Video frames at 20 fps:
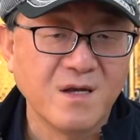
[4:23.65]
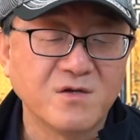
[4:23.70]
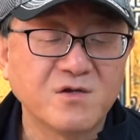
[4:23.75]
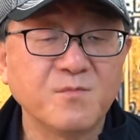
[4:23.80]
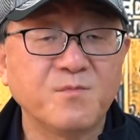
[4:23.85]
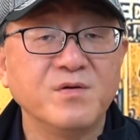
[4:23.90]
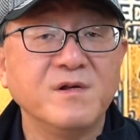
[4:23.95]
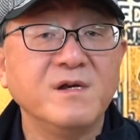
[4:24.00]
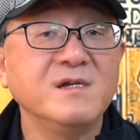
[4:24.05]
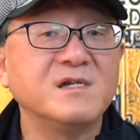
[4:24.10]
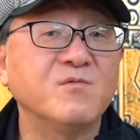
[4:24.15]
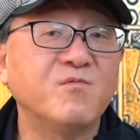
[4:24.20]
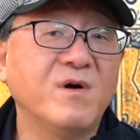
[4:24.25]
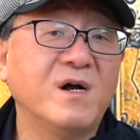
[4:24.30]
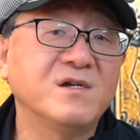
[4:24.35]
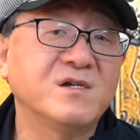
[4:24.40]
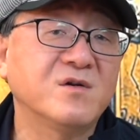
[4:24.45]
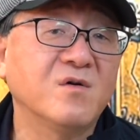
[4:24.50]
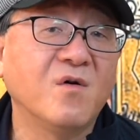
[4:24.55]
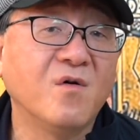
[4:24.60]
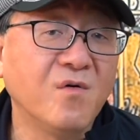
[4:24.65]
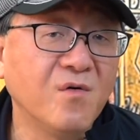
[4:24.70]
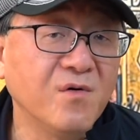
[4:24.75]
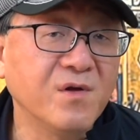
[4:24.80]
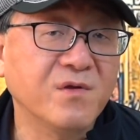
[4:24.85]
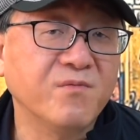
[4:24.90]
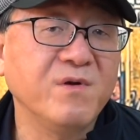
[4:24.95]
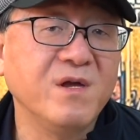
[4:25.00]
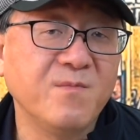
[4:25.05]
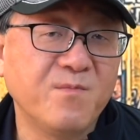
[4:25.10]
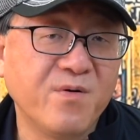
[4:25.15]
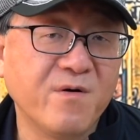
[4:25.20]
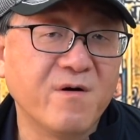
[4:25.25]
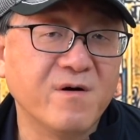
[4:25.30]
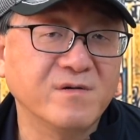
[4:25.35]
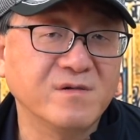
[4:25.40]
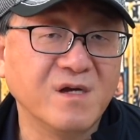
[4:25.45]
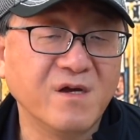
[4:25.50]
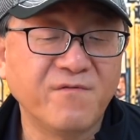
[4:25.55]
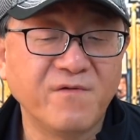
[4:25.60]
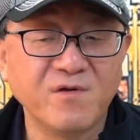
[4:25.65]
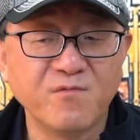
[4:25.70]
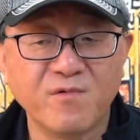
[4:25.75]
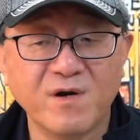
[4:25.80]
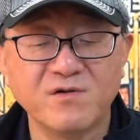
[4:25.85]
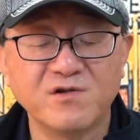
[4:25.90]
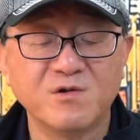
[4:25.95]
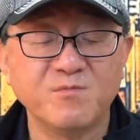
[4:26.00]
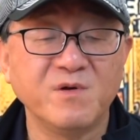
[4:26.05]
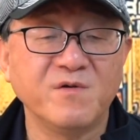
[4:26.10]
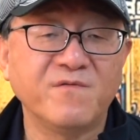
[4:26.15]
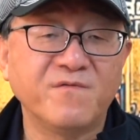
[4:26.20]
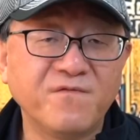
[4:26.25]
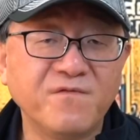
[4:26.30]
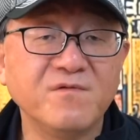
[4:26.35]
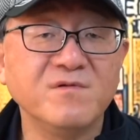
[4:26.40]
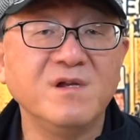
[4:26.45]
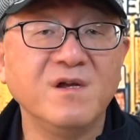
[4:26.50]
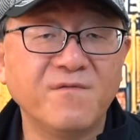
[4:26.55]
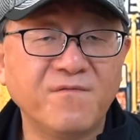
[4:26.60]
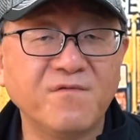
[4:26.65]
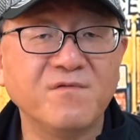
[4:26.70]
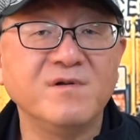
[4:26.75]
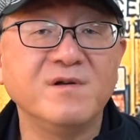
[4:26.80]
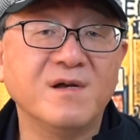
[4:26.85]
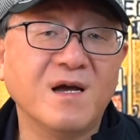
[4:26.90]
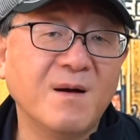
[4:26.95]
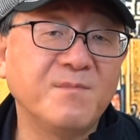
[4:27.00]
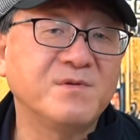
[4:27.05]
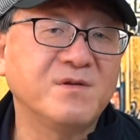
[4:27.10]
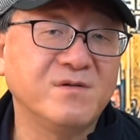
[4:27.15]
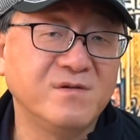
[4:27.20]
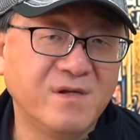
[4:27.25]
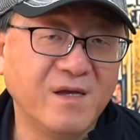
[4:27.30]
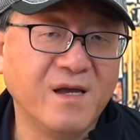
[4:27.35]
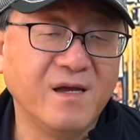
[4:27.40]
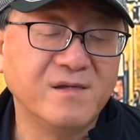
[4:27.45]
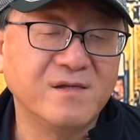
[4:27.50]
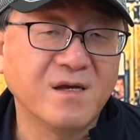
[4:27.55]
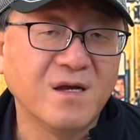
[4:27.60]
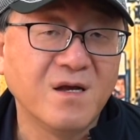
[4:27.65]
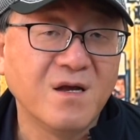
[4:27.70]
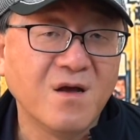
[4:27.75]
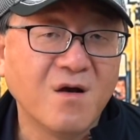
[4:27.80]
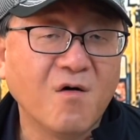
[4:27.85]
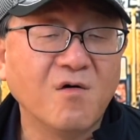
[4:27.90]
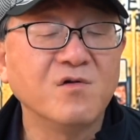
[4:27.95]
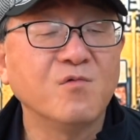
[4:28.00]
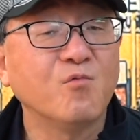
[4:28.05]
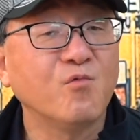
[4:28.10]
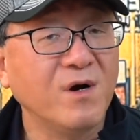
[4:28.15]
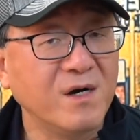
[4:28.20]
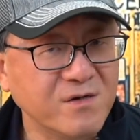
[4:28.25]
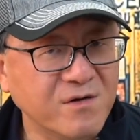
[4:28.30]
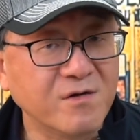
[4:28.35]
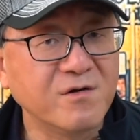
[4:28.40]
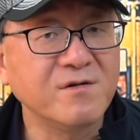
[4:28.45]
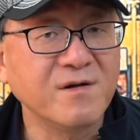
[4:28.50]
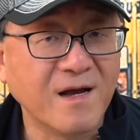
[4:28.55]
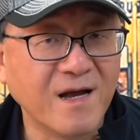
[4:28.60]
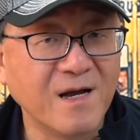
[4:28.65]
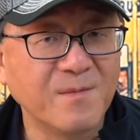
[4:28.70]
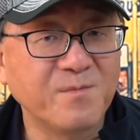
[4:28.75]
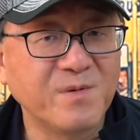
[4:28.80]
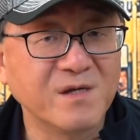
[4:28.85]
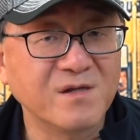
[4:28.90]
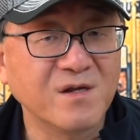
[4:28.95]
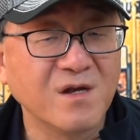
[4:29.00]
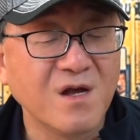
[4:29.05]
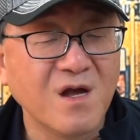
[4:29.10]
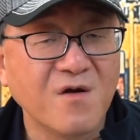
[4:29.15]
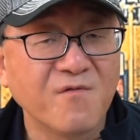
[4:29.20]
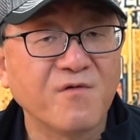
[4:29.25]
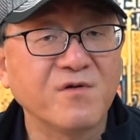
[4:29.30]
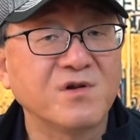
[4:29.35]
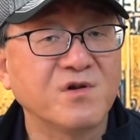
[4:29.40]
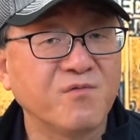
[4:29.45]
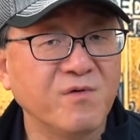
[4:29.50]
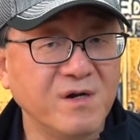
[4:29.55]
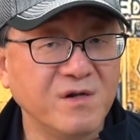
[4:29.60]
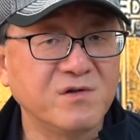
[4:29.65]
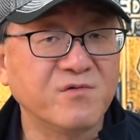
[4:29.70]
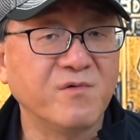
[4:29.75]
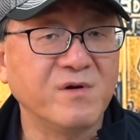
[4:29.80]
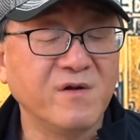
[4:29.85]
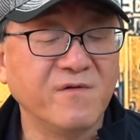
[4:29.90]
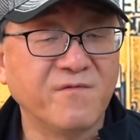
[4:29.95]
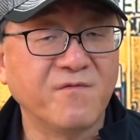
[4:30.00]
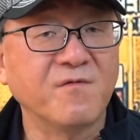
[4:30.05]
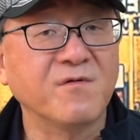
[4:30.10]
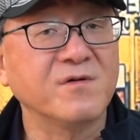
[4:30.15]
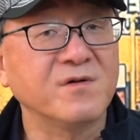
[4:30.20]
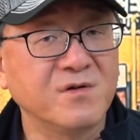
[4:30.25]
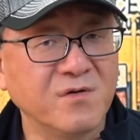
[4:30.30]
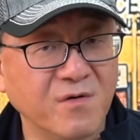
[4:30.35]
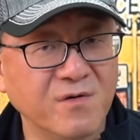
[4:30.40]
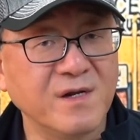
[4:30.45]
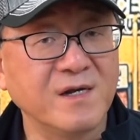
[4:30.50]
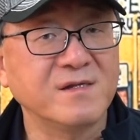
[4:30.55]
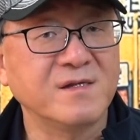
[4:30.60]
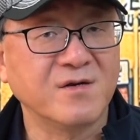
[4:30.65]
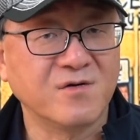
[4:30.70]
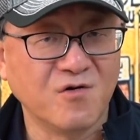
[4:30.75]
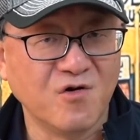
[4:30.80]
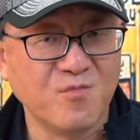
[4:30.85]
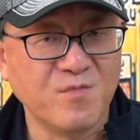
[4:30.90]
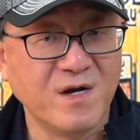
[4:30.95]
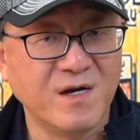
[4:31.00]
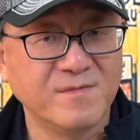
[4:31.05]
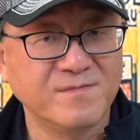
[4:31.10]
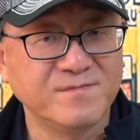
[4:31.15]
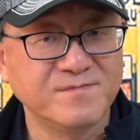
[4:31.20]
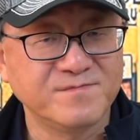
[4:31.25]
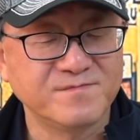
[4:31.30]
So please watch all three parts if you want to be fully, fully up to date on what could happen for 2024 Toyota Tacoma.